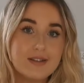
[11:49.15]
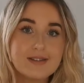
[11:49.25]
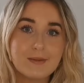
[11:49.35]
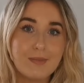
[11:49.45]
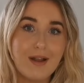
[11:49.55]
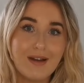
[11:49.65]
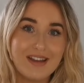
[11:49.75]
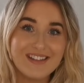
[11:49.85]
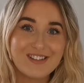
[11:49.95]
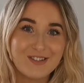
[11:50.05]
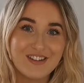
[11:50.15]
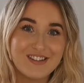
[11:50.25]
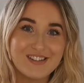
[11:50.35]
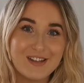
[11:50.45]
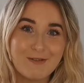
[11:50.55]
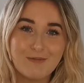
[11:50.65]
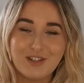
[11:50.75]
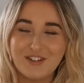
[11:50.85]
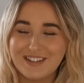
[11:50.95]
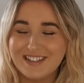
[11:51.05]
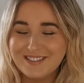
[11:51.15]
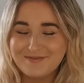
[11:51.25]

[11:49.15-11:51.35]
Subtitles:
some light so I can see what I'm doing.